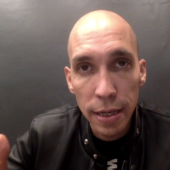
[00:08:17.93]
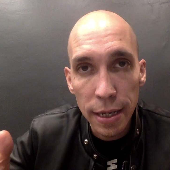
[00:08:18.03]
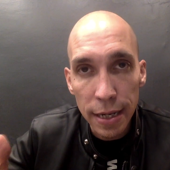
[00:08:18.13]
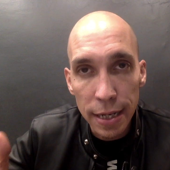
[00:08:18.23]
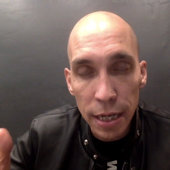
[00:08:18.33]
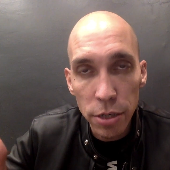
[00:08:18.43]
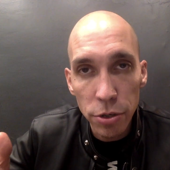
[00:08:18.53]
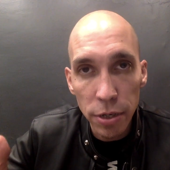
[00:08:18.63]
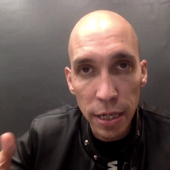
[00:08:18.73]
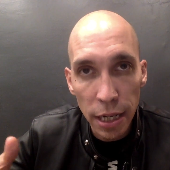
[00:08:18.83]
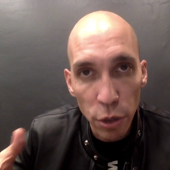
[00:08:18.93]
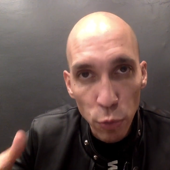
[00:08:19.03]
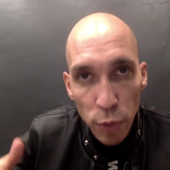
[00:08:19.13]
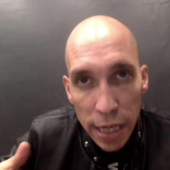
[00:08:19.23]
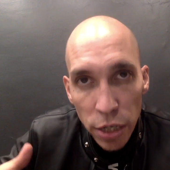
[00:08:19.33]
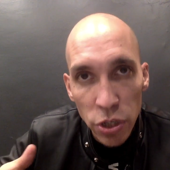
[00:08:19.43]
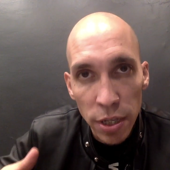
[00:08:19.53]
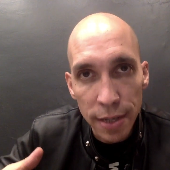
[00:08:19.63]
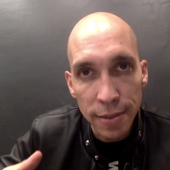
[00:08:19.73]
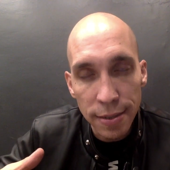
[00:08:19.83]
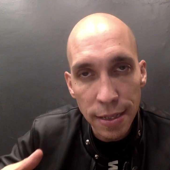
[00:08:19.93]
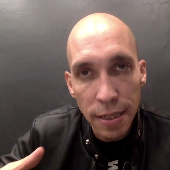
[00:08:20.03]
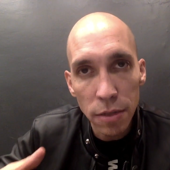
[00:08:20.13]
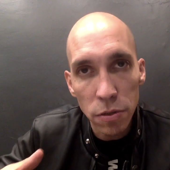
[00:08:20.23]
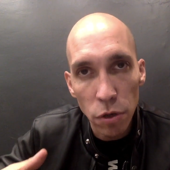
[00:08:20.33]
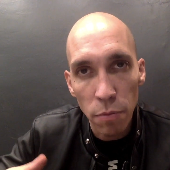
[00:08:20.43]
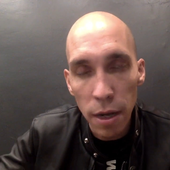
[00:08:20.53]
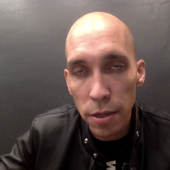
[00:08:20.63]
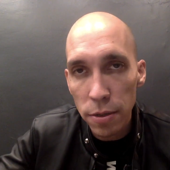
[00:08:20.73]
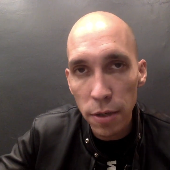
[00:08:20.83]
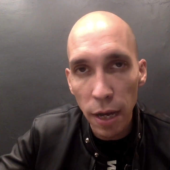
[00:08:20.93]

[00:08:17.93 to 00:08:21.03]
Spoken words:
in a country and in a region that has seen so much.